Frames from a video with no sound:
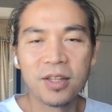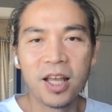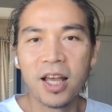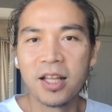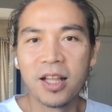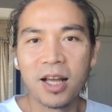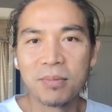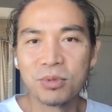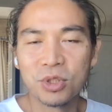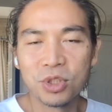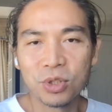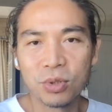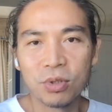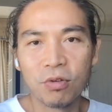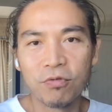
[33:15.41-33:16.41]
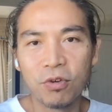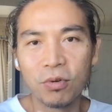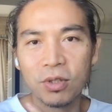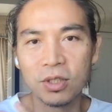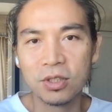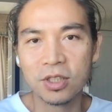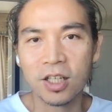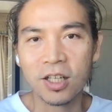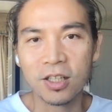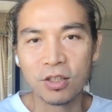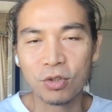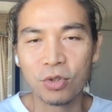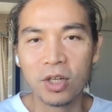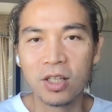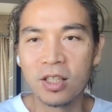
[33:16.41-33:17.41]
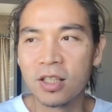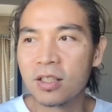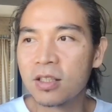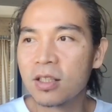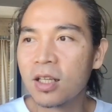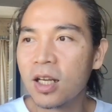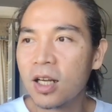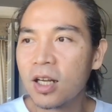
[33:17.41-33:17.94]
and I'm just going to focus on creating